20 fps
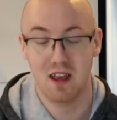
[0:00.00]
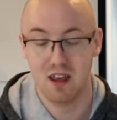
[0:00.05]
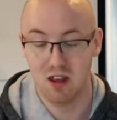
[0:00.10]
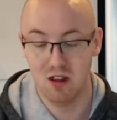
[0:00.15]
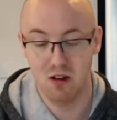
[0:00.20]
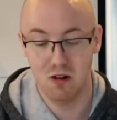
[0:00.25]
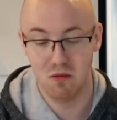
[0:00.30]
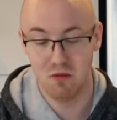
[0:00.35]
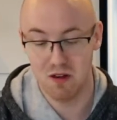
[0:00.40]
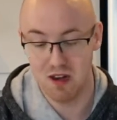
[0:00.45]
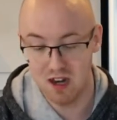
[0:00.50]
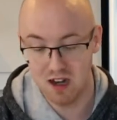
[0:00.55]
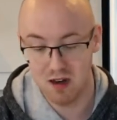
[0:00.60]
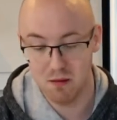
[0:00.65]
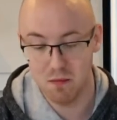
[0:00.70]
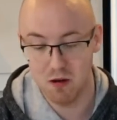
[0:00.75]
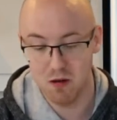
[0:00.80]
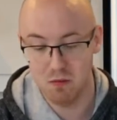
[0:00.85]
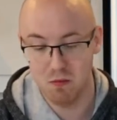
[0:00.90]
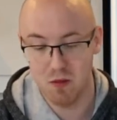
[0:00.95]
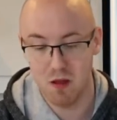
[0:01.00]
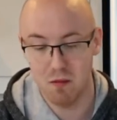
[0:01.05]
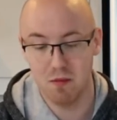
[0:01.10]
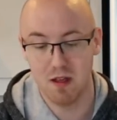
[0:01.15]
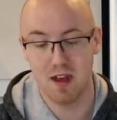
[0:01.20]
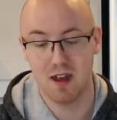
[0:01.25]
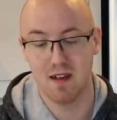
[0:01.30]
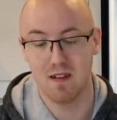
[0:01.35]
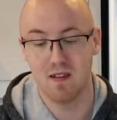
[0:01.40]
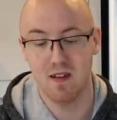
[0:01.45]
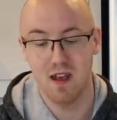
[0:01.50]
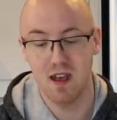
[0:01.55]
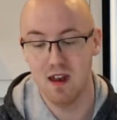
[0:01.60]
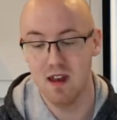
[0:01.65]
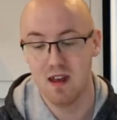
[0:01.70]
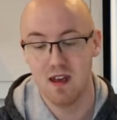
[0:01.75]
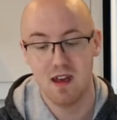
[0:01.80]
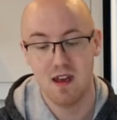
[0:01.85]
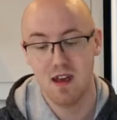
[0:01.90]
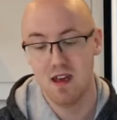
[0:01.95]
You don't need to burp them, like I
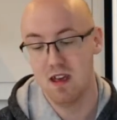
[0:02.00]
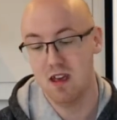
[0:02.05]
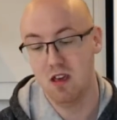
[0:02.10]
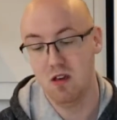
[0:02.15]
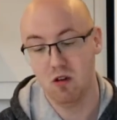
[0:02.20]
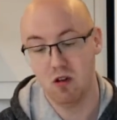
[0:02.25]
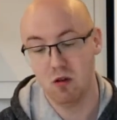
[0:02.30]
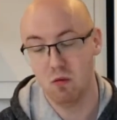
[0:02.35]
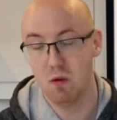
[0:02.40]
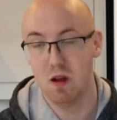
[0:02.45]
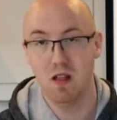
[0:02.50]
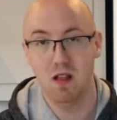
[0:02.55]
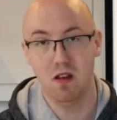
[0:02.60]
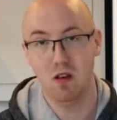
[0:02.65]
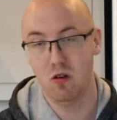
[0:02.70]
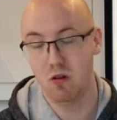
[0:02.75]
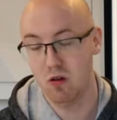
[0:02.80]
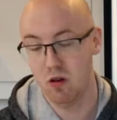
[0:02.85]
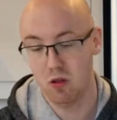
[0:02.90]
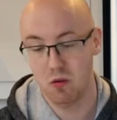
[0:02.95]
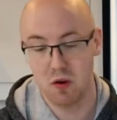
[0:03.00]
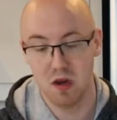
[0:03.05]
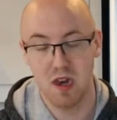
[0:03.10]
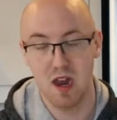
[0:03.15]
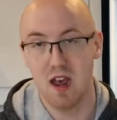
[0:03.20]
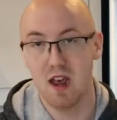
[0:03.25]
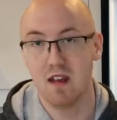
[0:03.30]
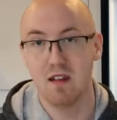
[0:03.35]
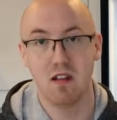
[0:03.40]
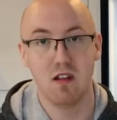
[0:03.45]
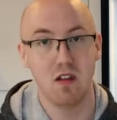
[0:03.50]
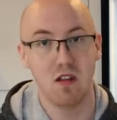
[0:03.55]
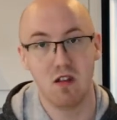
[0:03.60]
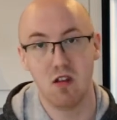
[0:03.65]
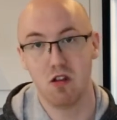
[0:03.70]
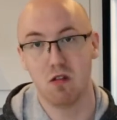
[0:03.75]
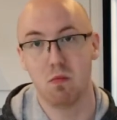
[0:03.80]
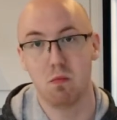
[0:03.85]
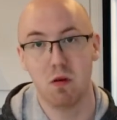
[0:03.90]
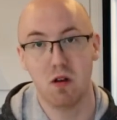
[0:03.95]
said. You could wait the 2 to 3 days and
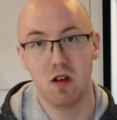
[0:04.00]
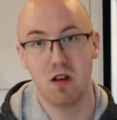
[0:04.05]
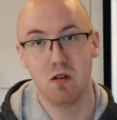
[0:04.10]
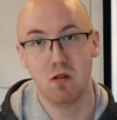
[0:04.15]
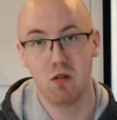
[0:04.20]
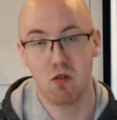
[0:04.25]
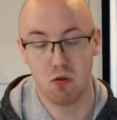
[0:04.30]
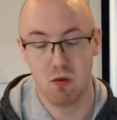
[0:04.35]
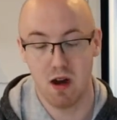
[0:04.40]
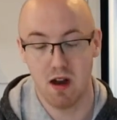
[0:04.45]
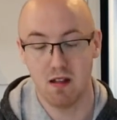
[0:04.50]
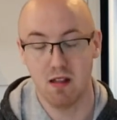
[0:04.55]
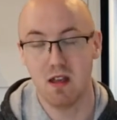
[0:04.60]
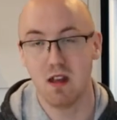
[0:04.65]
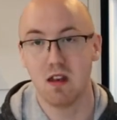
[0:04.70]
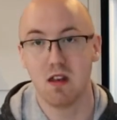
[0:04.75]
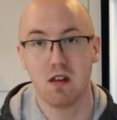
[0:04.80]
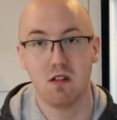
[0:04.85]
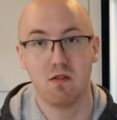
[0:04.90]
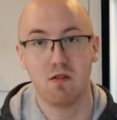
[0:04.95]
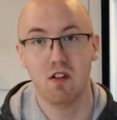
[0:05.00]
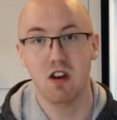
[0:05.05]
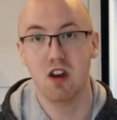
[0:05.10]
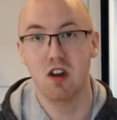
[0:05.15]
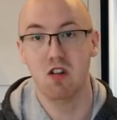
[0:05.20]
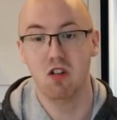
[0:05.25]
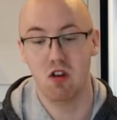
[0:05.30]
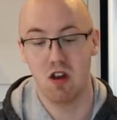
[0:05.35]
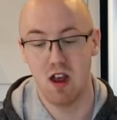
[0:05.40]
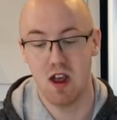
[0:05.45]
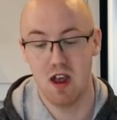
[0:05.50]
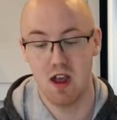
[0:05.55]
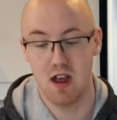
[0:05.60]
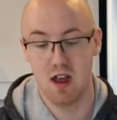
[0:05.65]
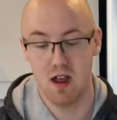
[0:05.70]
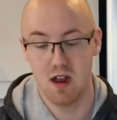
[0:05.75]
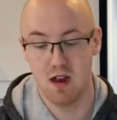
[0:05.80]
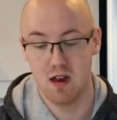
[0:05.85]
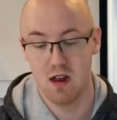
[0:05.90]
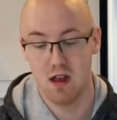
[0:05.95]
just put directly into the fridge.
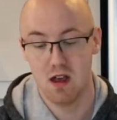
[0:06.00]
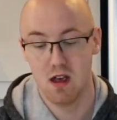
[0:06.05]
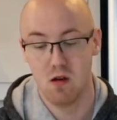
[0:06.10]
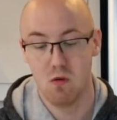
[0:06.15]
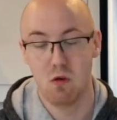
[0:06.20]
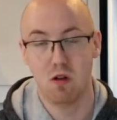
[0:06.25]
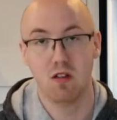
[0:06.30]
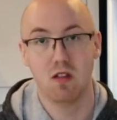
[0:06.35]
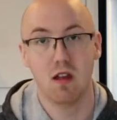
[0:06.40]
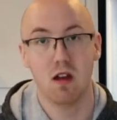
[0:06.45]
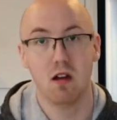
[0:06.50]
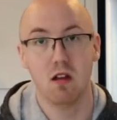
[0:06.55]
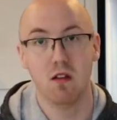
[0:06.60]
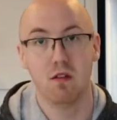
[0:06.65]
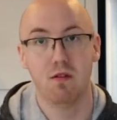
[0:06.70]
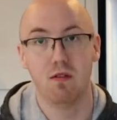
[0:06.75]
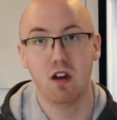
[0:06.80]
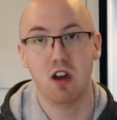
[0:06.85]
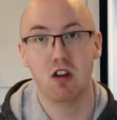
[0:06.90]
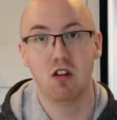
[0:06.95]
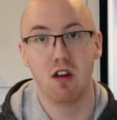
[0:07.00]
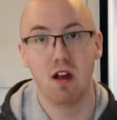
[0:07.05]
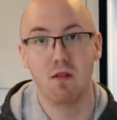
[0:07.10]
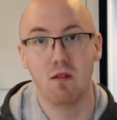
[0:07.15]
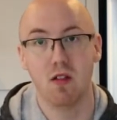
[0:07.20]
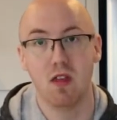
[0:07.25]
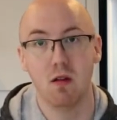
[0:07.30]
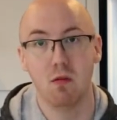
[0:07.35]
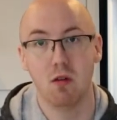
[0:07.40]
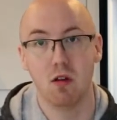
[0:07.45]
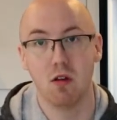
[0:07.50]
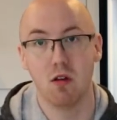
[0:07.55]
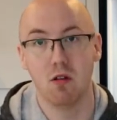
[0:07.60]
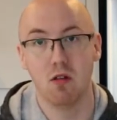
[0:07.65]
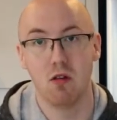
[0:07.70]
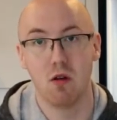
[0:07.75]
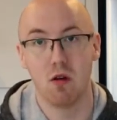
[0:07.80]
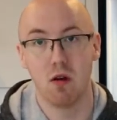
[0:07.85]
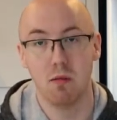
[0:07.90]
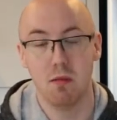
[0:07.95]
And once they're in the fridge, everything will go
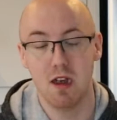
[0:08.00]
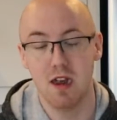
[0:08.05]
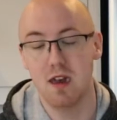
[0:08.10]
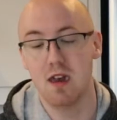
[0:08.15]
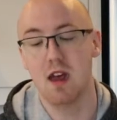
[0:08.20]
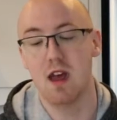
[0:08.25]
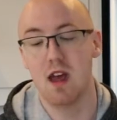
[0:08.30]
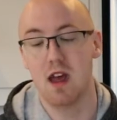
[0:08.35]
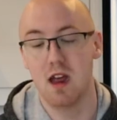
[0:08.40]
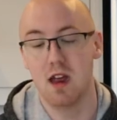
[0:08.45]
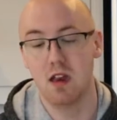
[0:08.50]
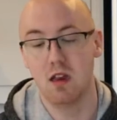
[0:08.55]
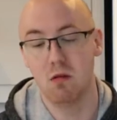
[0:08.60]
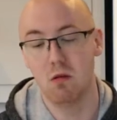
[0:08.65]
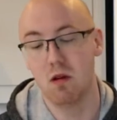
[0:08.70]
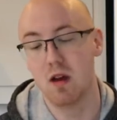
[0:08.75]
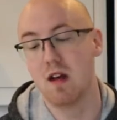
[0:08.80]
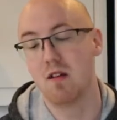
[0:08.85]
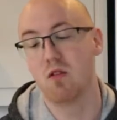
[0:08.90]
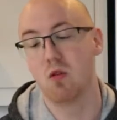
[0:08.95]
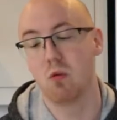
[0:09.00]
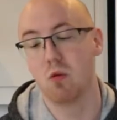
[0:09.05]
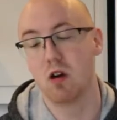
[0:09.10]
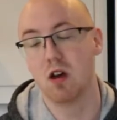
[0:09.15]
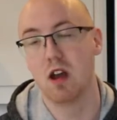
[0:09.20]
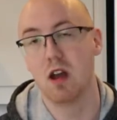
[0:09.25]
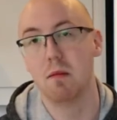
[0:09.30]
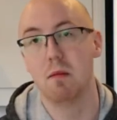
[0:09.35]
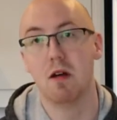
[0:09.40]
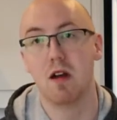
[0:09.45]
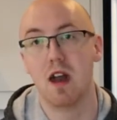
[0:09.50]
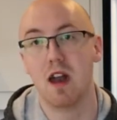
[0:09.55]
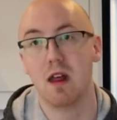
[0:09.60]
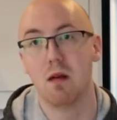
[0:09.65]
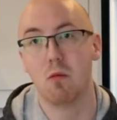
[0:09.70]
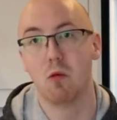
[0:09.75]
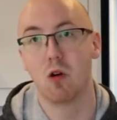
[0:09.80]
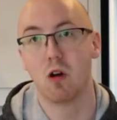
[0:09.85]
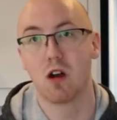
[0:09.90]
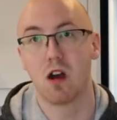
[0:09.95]
dormant and you won't have to worry about any
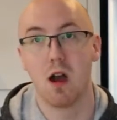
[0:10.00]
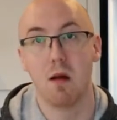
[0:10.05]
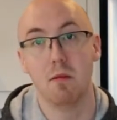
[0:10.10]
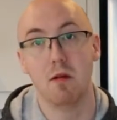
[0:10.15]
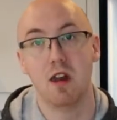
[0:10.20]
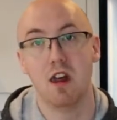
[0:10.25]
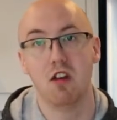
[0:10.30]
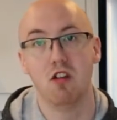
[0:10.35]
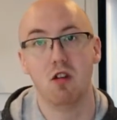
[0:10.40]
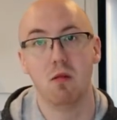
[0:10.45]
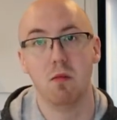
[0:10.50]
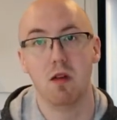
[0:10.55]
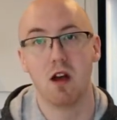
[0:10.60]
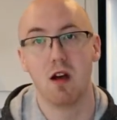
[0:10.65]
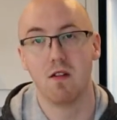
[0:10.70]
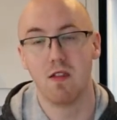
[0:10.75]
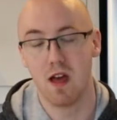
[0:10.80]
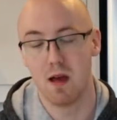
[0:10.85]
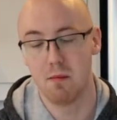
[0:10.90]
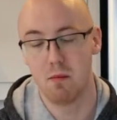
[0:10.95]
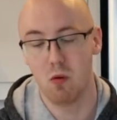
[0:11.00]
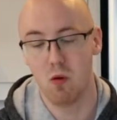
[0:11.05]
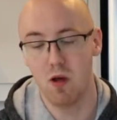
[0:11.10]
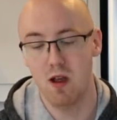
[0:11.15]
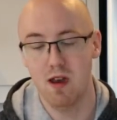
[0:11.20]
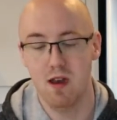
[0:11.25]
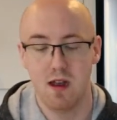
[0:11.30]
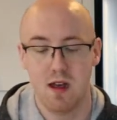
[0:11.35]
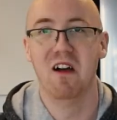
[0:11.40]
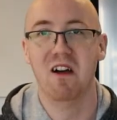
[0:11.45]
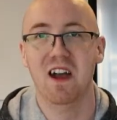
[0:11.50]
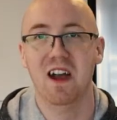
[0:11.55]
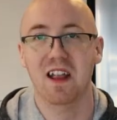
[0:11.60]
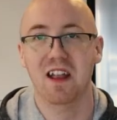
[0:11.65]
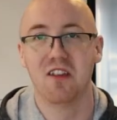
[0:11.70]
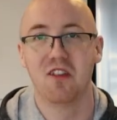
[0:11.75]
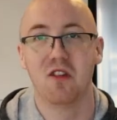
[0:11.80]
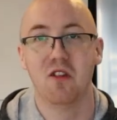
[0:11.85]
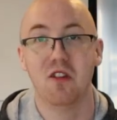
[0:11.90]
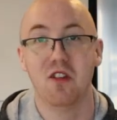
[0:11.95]
more carbonation beyond that point. All right,
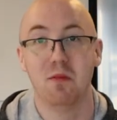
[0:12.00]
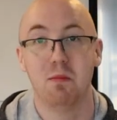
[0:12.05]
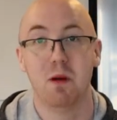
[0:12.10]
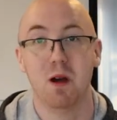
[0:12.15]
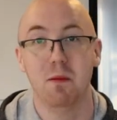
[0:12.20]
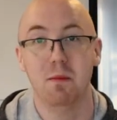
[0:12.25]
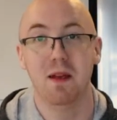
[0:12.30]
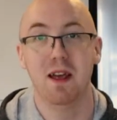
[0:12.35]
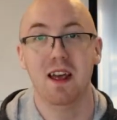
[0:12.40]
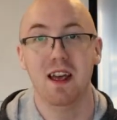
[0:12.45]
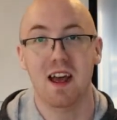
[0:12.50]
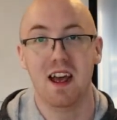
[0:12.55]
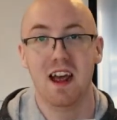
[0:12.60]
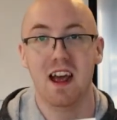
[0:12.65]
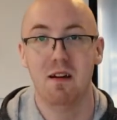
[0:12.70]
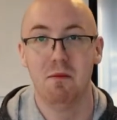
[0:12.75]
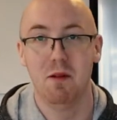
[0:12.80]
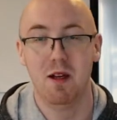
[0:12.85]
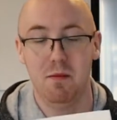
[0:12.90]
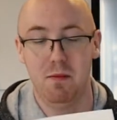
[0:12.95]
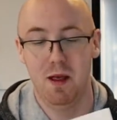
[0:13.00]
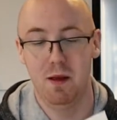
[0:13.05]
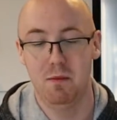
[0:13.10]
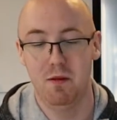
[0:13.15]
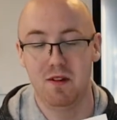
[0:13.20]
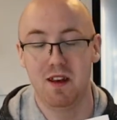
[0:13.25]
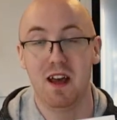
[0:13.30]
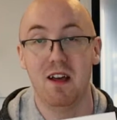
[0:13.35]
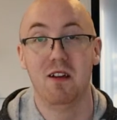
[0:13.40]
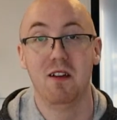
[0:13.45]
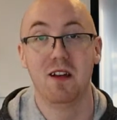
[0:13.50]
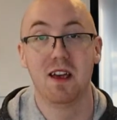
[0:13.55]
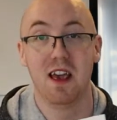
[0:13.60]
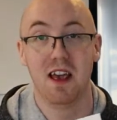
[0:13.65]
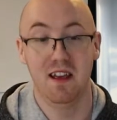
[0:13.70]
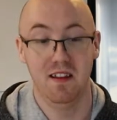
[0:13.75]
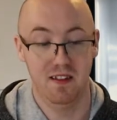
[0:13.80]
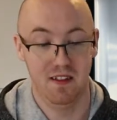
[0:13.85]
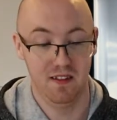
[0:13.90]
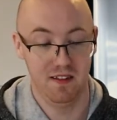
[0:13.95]
let's do this burping. I have my paper towel in
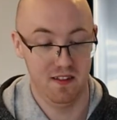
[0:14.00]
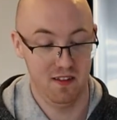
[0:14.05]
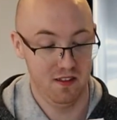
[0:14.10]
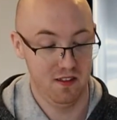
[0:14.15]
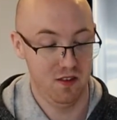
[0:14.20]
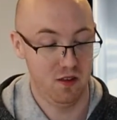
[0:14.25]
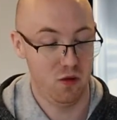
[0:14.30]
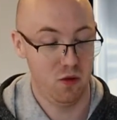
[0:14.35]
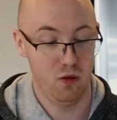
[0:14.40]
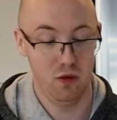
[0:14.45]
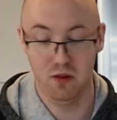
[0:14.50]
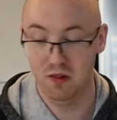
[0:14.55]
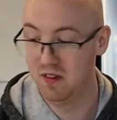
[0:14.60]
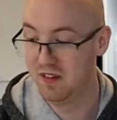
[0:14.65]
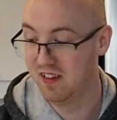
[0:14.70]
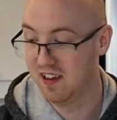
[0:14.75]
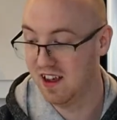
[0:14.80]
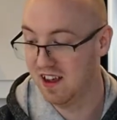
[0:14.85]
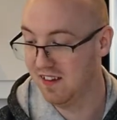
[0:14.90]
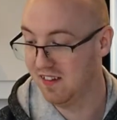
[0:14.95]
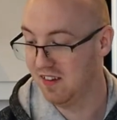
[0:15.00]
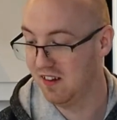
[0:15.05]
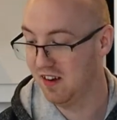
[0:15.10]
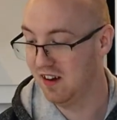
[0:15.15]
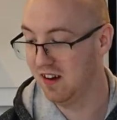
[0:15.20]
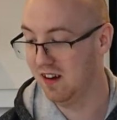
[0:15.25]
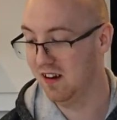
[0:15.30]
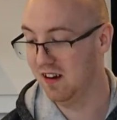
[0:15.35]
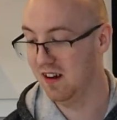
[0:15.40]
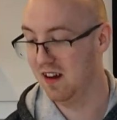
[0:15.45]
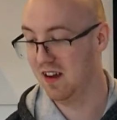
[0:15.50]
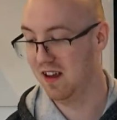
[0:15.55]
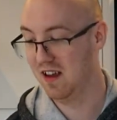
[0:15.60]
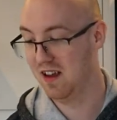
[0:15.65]
case this is total disaster.